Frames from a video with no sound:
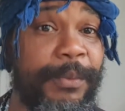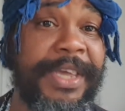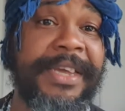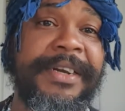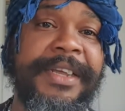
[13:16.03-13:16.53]

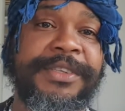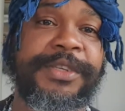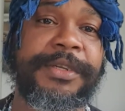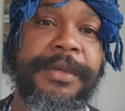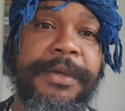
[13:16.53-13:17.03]

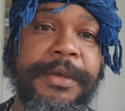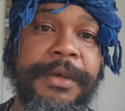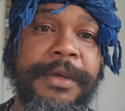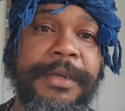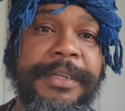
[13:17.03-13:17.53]
wickedness
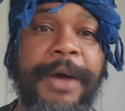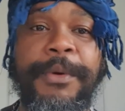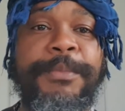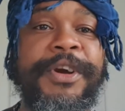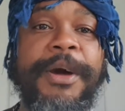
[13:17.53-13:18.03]
that we
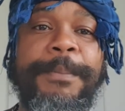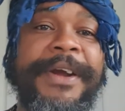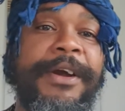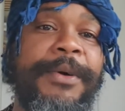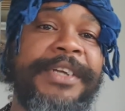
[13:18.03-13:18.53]
bring
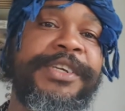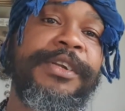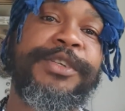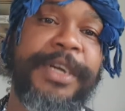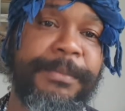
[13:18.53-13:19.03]
upon our
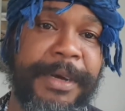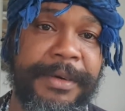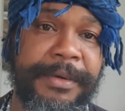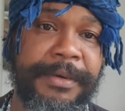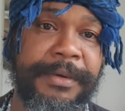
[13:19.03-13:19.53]
children,
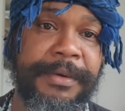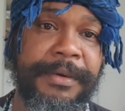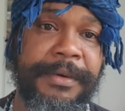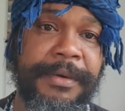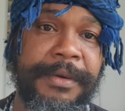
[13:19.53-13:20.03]
man.
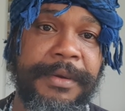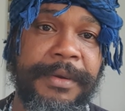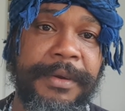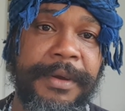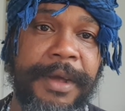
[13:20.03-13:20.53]

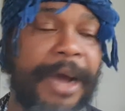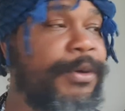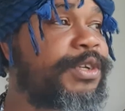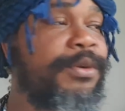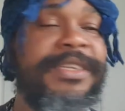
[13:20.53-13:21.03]
And we
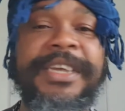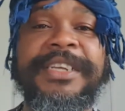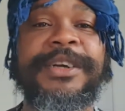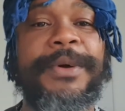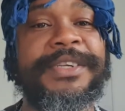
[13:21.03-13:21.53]
should
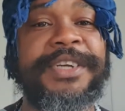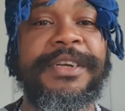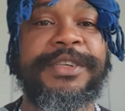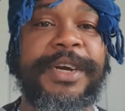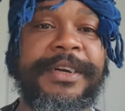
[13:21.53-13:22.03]
teach our
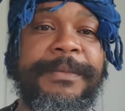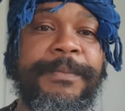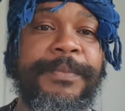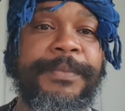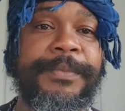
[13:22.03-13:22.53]
children
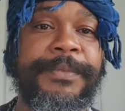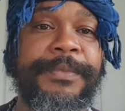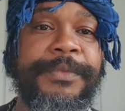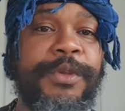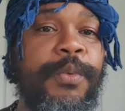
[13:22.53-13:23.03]

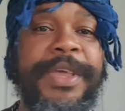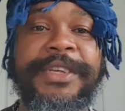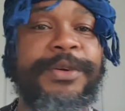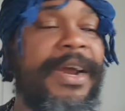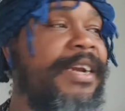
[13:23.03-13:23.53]
the
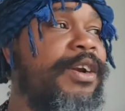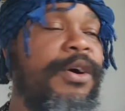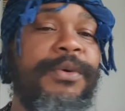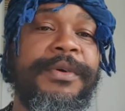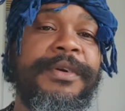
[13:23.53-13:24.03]
ways right
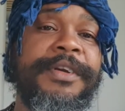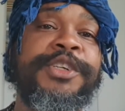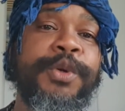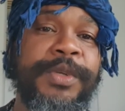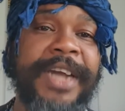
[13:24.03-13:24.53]
now. The
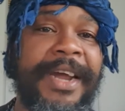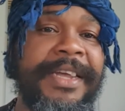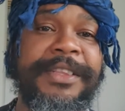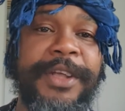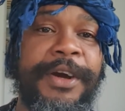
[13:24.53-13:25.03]
truth are
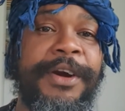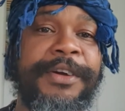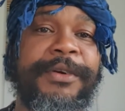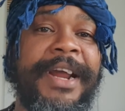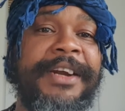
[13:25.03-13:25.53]
in the
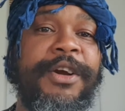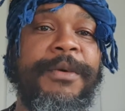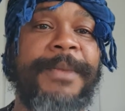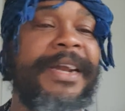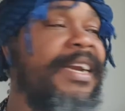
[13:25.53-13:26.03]
earth right now,
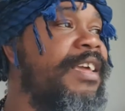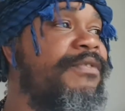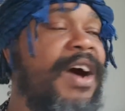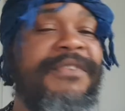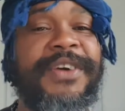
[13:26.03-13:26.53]
man.
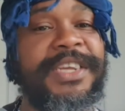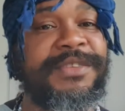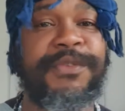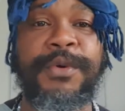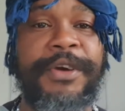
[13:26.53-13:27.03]
Leave off of this
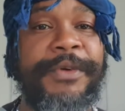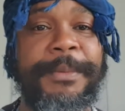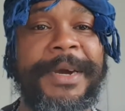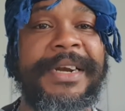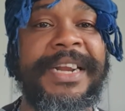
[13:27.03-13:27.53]
foolery,
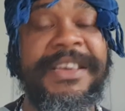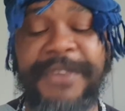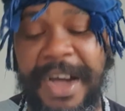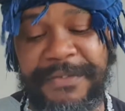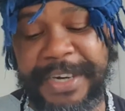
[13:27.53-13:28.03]
man. Leave
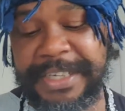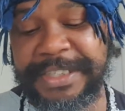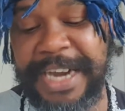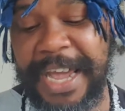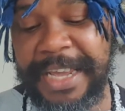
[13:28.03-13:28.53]
off of
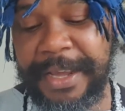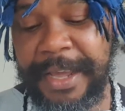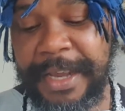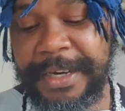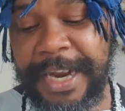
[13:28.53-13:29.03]
this lie
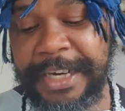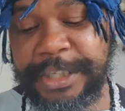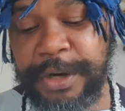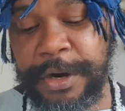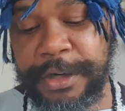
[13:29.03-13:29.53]
that
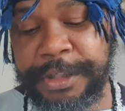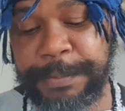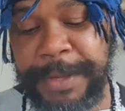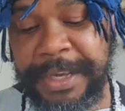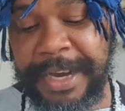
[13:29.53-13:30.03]
this earth
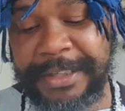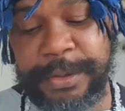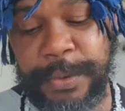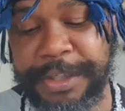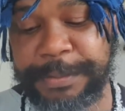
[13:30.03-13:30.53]
speak
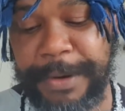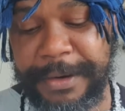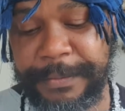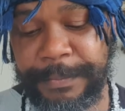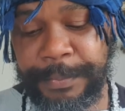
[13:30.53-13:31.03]
unto us, man.